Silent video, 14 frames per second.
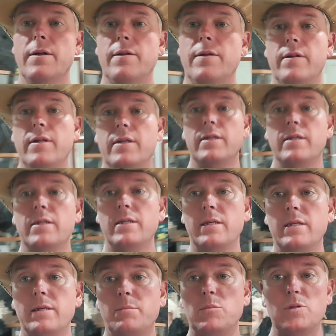
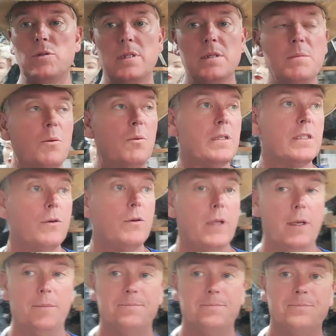the museum at Westonia.
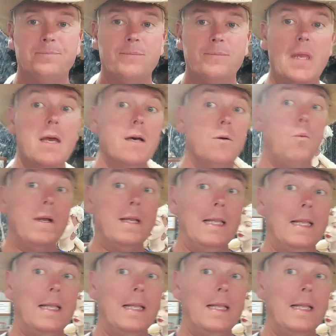One